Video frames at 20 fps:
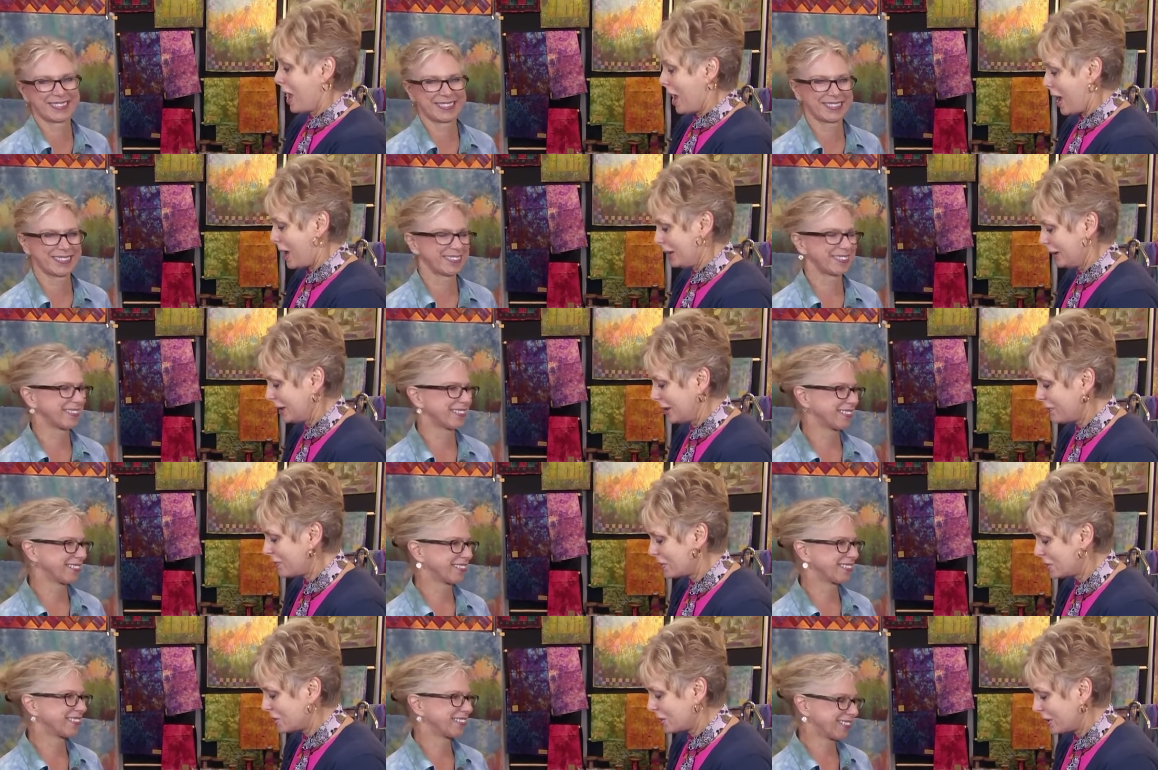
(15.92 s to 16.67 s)
Speaker 1: I
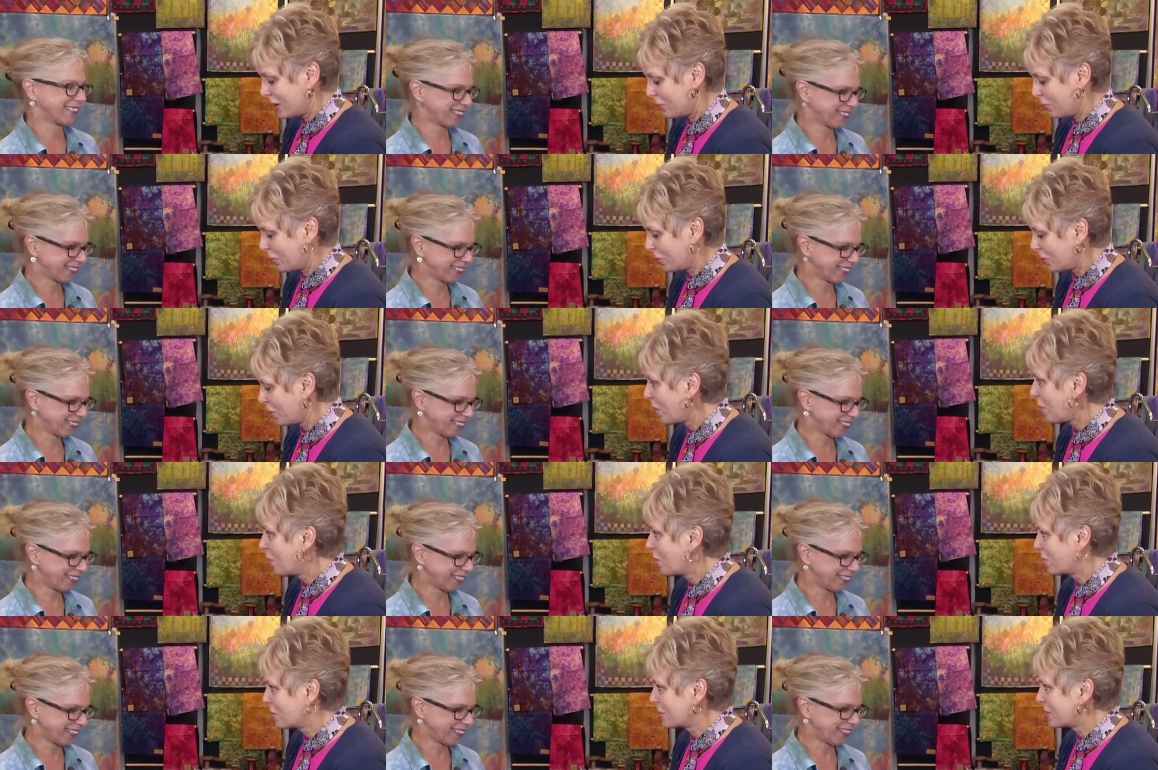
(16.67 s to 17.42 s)
leave it to the
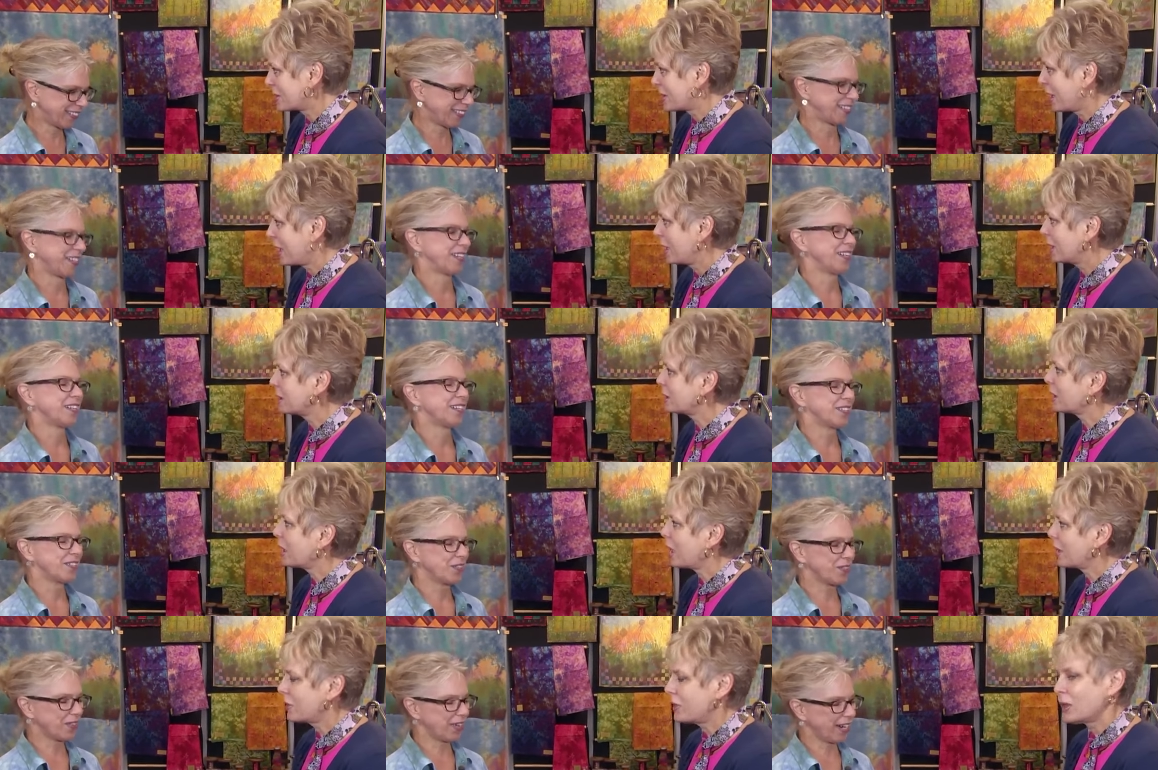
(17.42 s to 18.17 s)
pros. And
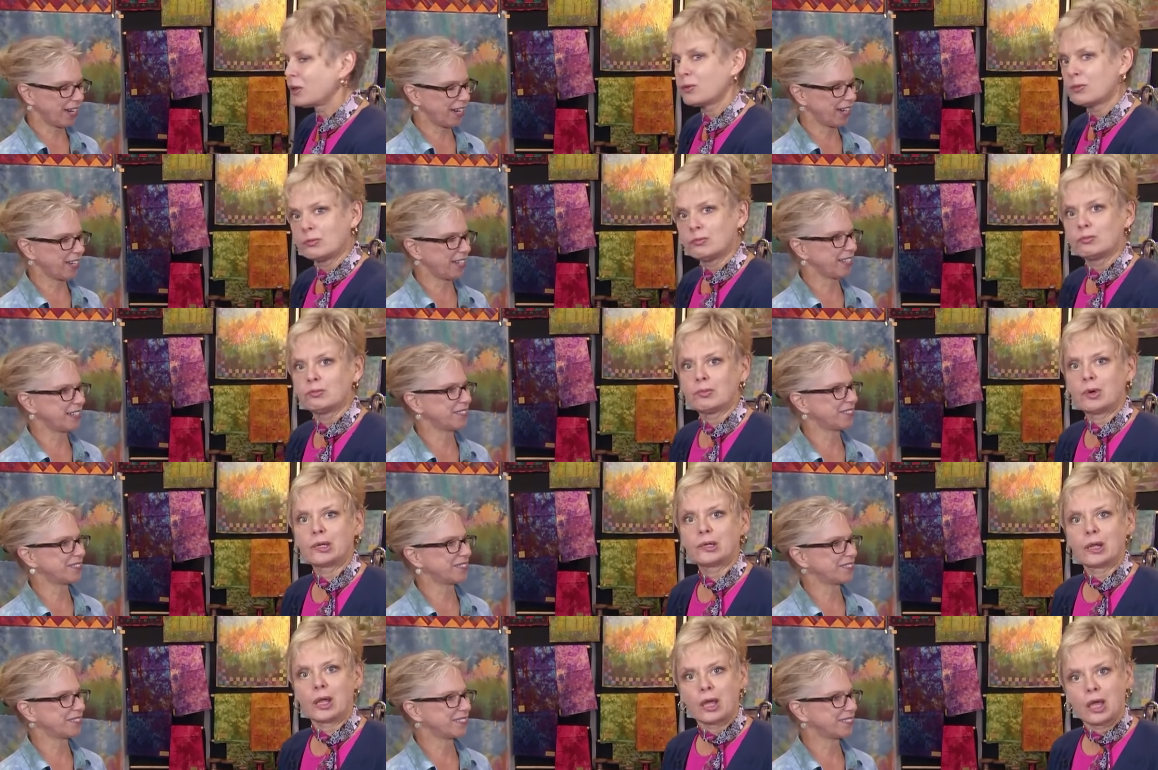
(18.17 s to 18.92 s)
I think okay.
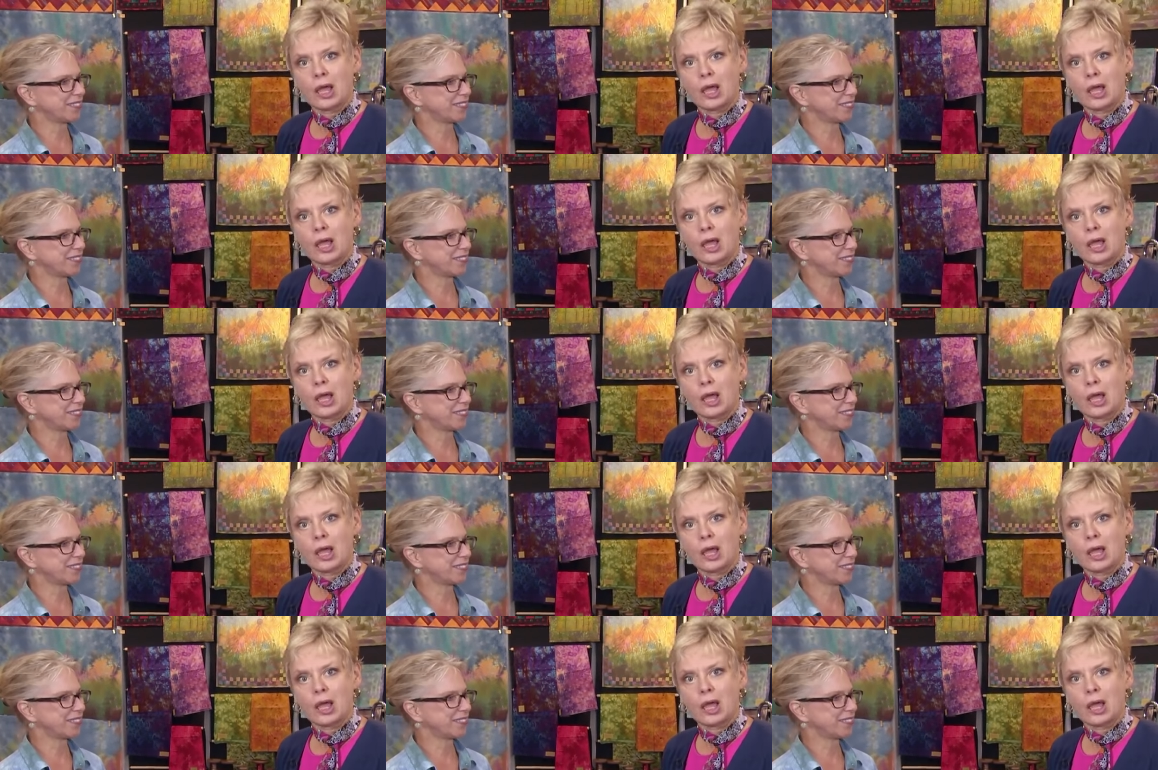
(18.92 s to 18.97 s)
what